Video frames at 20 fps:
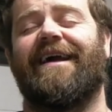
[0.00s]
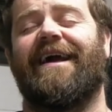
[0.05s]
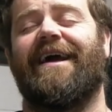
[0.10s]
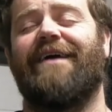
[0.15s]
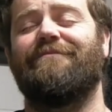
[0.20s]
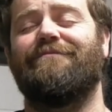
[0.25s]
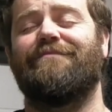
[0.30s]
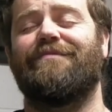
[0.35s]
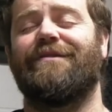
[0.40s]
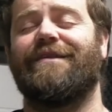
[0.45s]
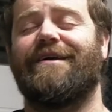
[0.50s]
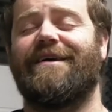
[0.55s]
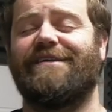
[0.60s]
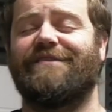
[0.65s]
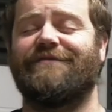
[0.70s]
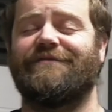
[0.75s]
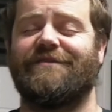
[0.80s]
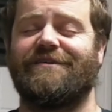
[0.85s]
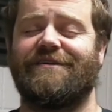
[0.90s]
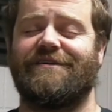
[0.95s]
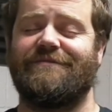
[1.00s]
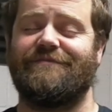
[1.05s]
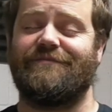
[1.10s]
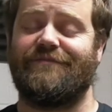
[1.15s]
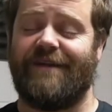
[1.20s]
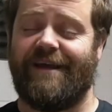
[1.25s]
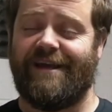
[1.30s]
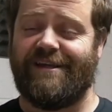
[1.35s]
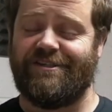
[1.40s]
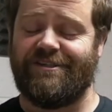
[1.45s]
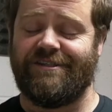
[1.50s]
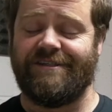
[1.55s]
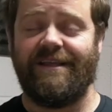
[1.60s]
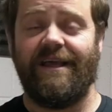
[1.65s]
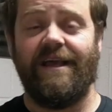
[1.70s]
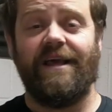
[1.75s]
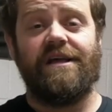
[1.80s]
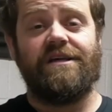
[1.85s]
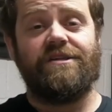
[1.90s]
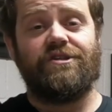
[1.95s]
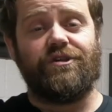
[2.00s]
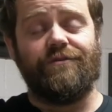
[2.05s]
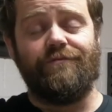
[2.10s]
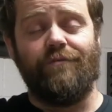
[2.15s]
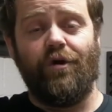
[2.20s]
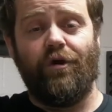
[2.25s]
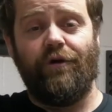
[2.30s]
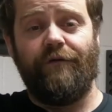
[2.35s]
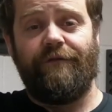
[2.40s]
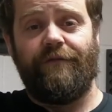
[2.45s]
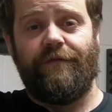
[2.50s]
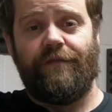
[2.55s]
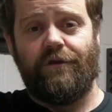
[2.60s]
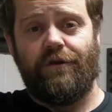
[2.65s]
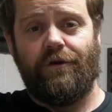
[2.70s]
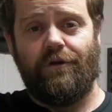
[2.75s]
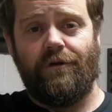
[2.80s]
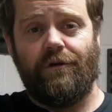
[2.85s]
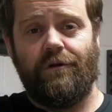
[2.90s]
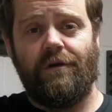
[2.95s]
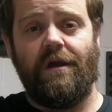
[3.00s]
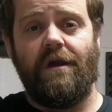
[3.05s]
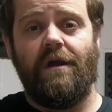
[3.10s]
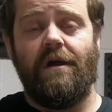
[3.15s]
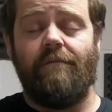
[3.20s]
in place for the compression to move through,